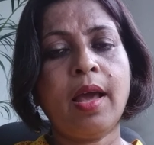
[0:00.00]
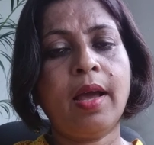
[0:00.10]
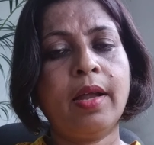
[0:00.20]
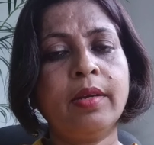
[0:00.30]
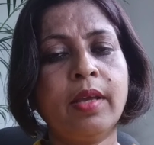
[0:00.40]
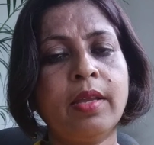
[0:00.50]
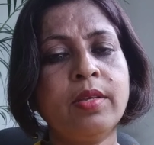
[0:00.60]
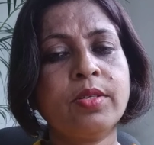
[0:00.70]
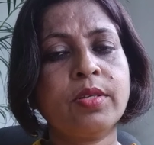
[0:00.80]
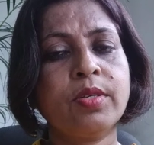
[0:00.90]
and any
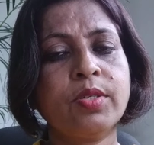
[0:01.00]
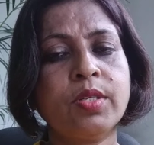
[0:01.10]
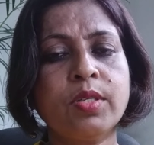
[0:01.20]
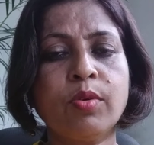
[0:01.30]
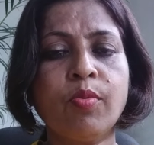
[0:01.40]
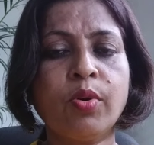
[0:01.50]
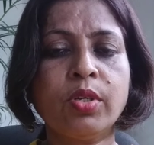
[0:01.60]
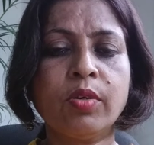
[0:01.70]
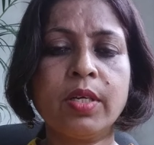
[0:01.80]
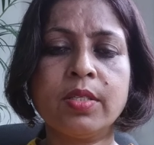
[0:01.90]
suggestions you want
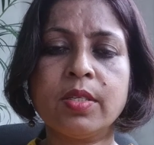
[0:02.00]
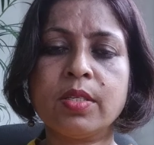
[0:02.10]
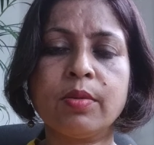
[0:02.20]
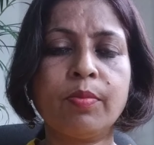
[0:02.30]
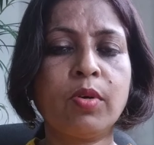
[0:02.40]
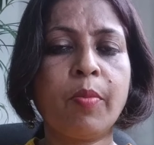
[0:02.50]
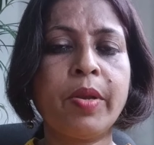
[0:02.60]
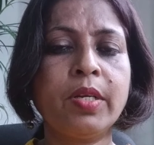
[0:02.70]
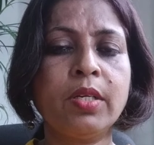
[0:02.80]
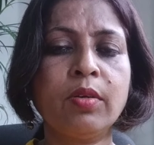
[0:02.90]
you can just
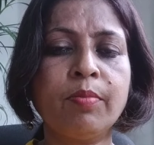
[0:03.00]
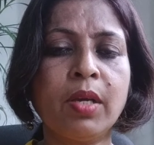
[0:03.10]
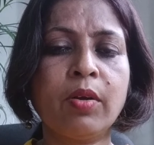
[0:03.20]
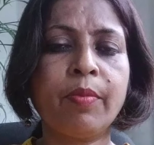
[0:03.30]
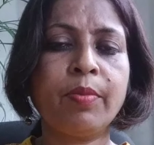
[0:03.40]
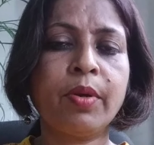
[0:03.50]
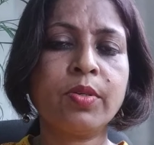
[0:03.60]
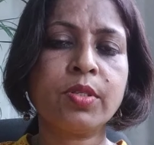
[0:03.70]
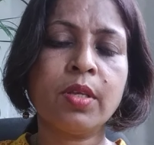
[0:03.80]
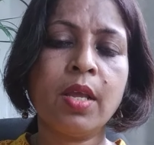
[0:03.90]
comment it in my comment
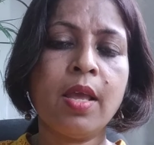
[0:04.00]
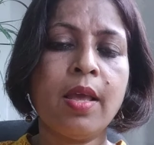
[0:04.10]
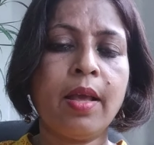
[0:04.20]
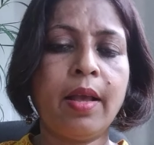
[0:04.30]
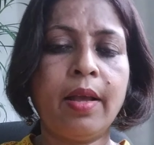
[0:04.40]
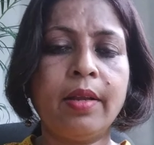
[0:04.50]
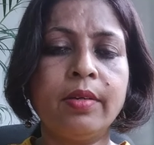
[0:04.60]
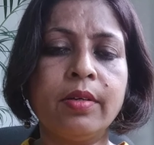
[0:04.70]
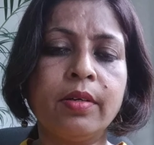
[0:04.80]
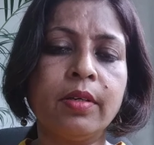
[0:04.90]
box. And